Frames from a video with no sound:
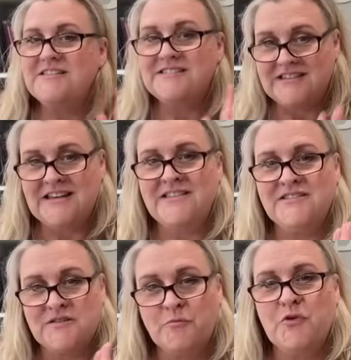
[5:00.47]
see
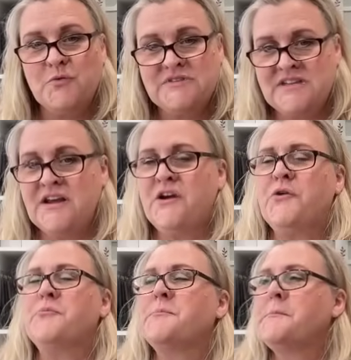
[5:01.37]
that something was
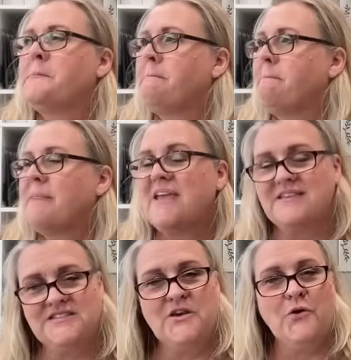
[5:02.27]
there.
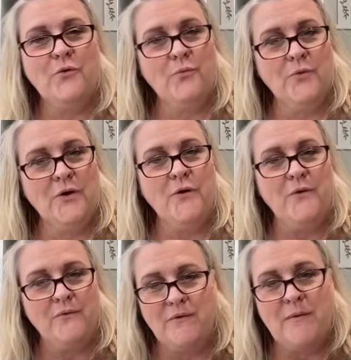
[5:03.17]
So
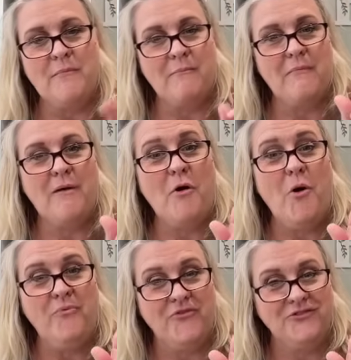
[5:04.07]
I'm
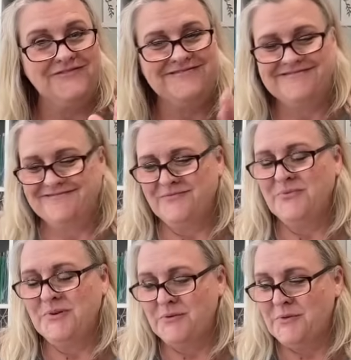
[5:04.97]
hopeful. I'm
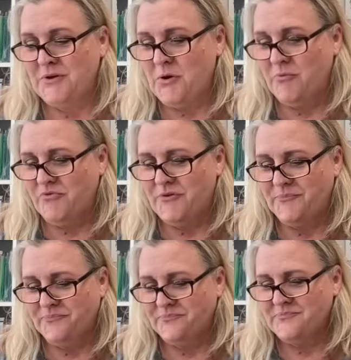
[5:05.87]
really, really hopeful.
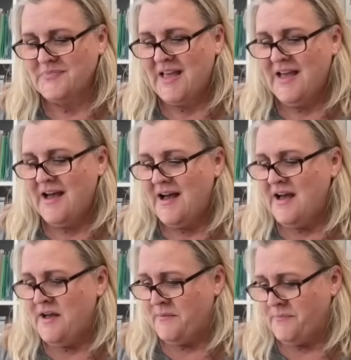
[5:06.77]

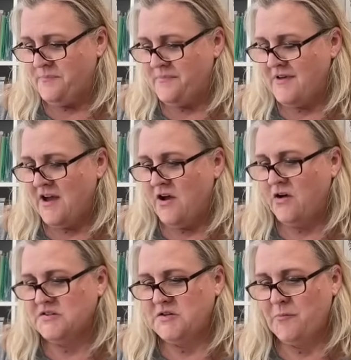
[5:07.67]
I
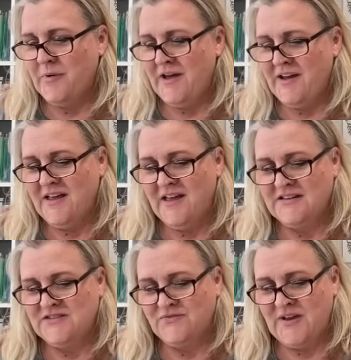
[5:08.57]
also bought a
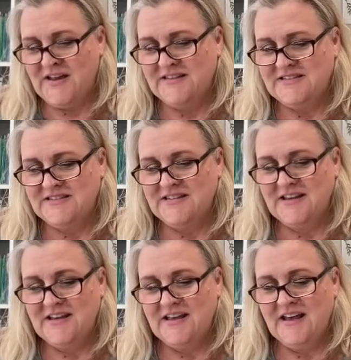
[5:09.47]
device,
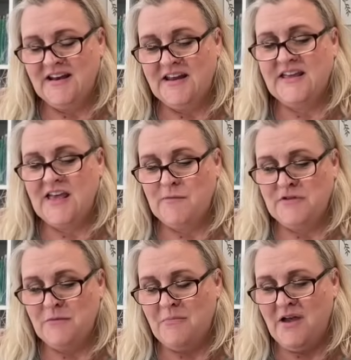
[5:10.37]
and it came
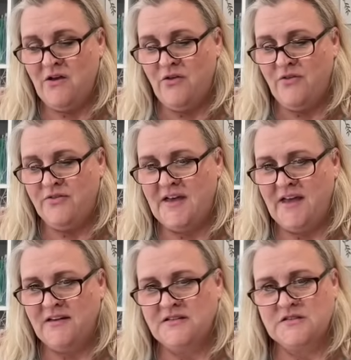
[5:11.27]
in the mail,
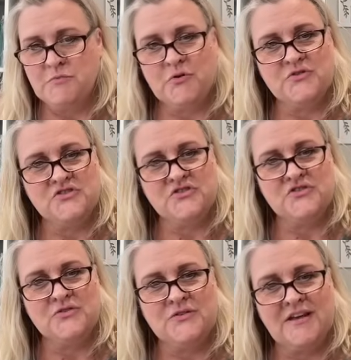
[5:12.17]
that is supposed to
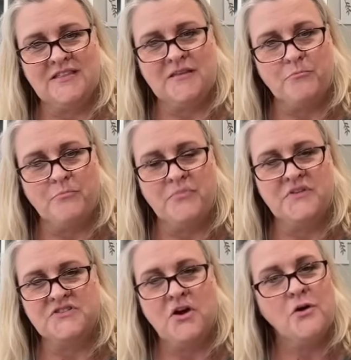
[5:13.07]
do like
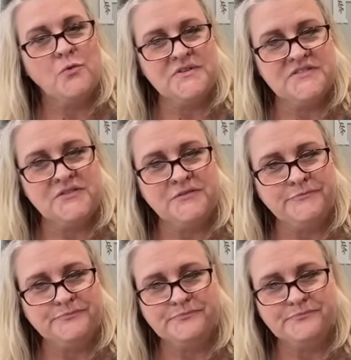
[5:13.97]
the dog whistle.